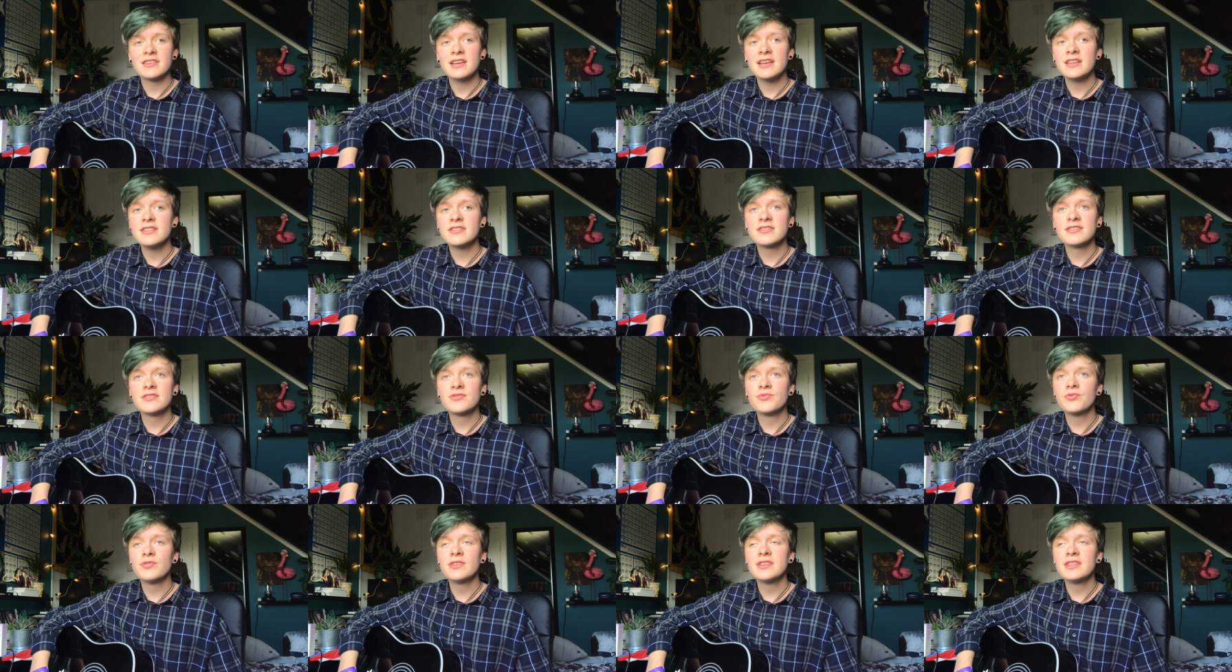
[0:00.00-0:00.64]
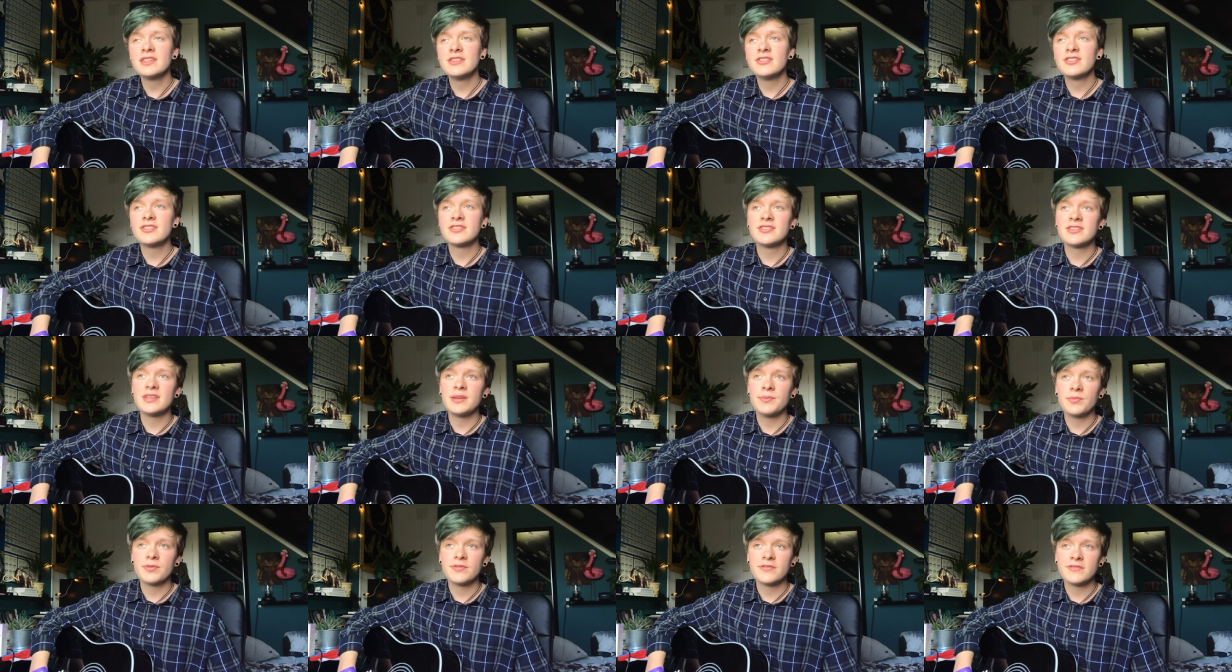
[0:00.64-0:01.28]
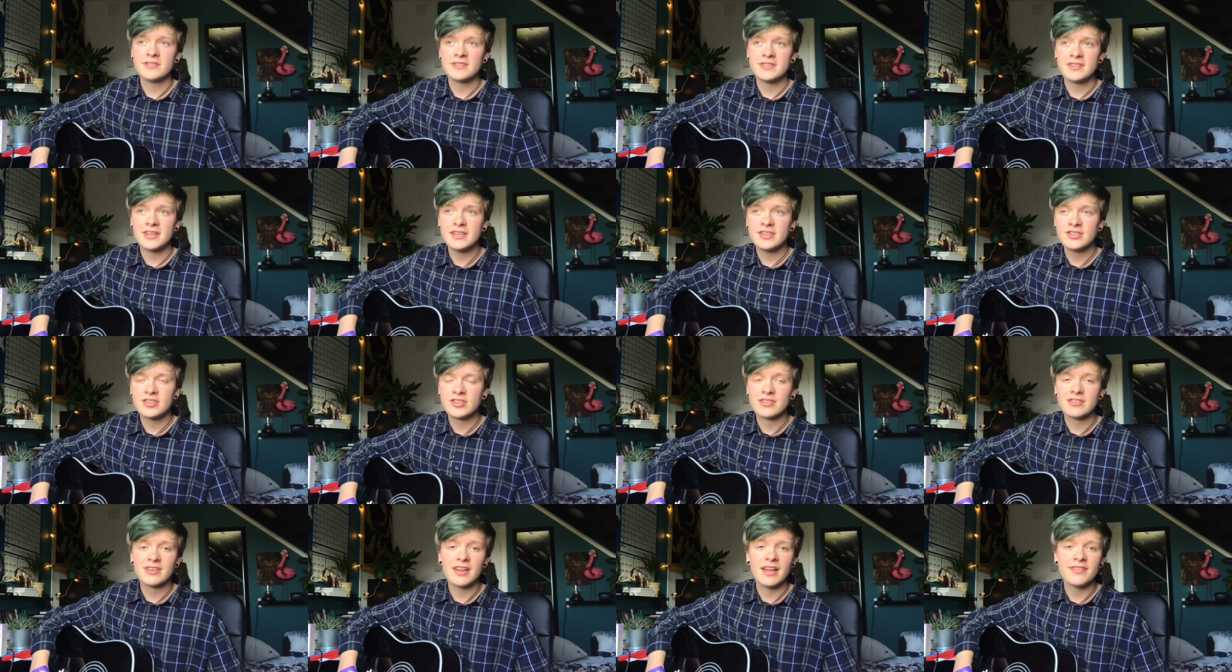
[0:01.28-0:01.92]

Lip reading: It's really just improvisation,